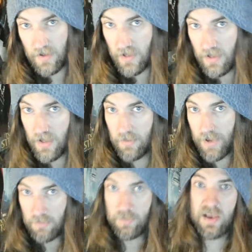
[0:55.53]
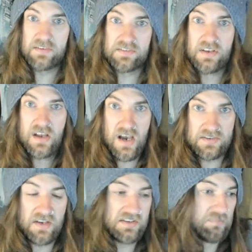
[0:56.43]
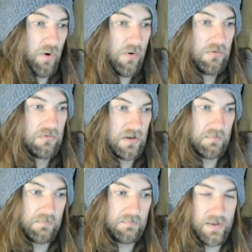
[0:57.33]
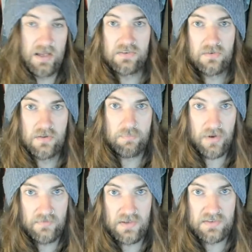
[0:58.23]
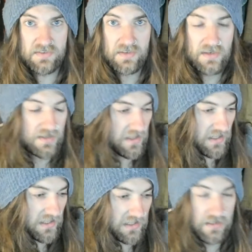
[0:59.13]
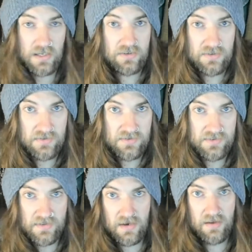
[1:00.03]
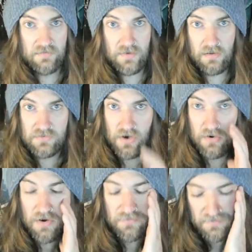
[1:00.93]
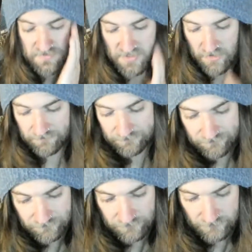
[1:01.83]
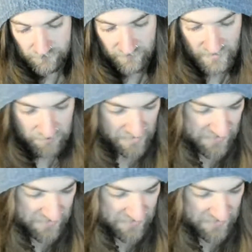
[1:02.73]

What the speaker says: paperbacks. I say small compared to the previous collections that I've showed off. So, but